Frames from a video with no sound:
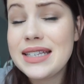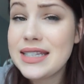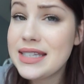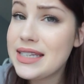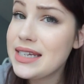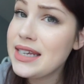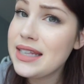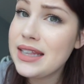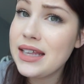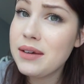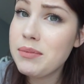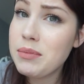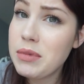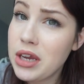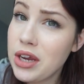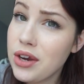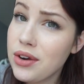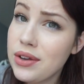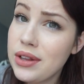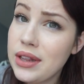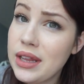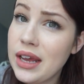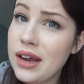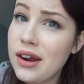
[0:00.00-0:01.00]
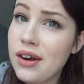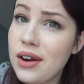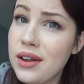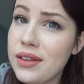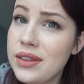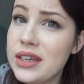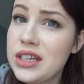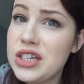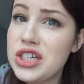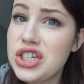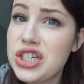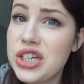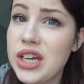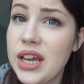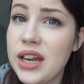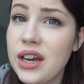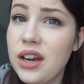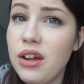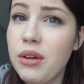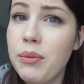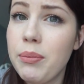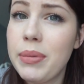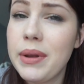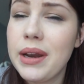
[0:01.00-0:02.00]
see them here and there on this
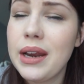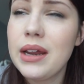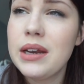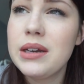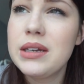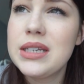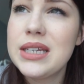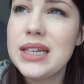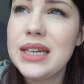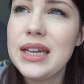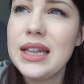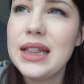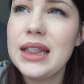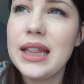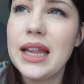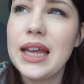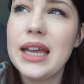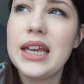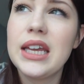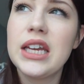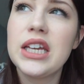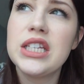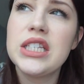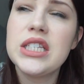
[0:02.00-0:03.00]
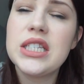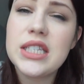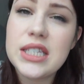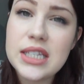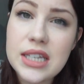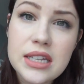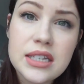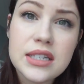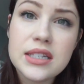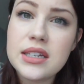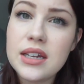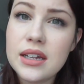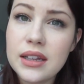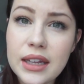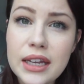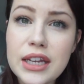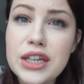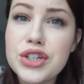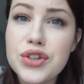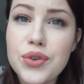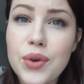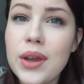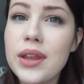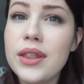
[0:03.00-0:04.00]
channel, but I didn't like consistently
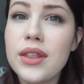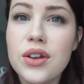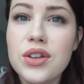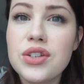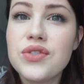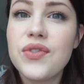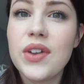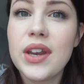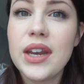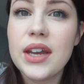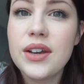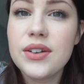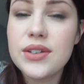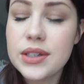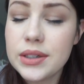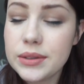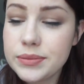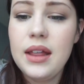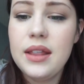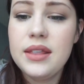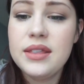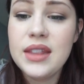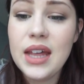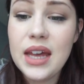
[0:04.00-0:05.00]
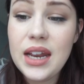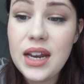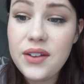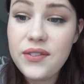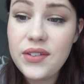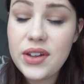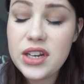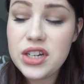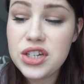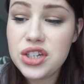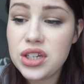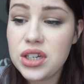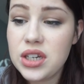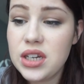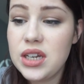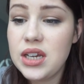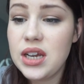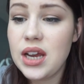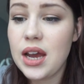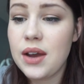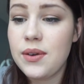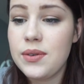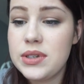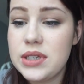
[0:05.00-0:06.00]
doing those videos. Then
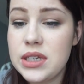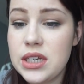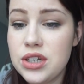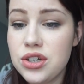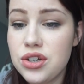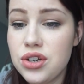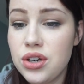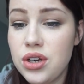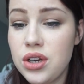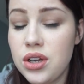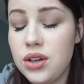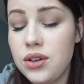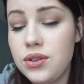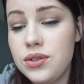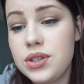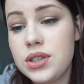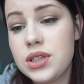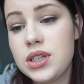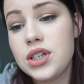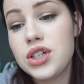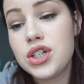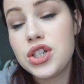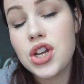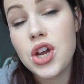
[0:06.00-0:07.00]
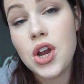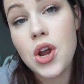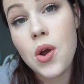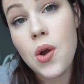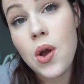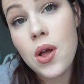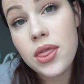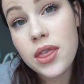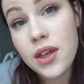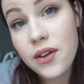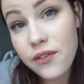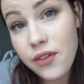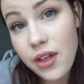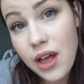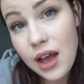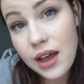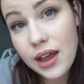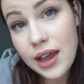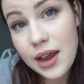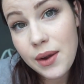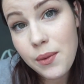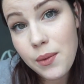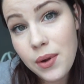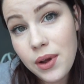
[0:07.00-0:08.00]
eventually I was introduced to the
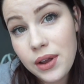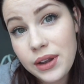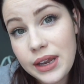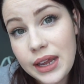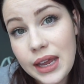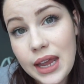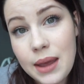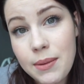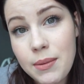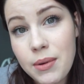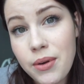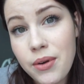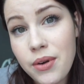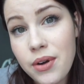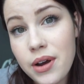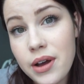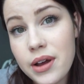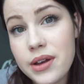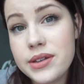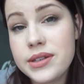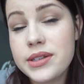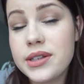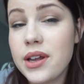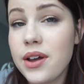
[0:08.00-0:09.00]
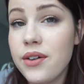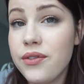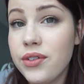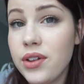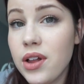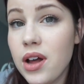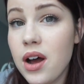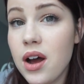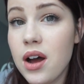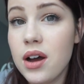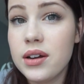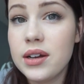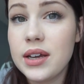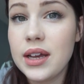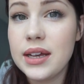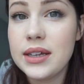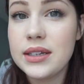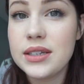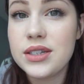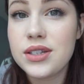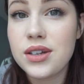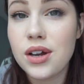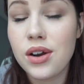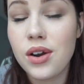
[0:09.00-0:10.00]
vlogging world. I came across a vlog
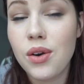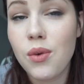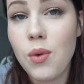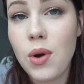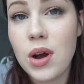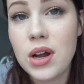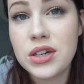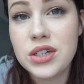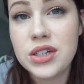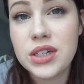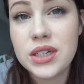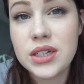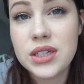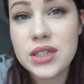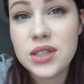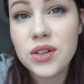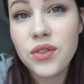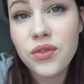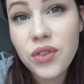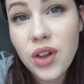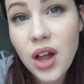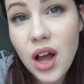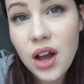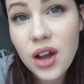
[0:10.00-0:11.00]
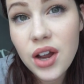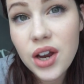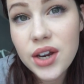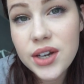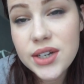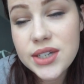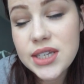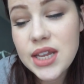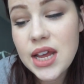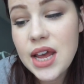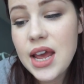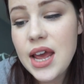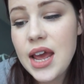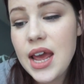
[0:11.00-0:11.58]
and started watching some vloggers,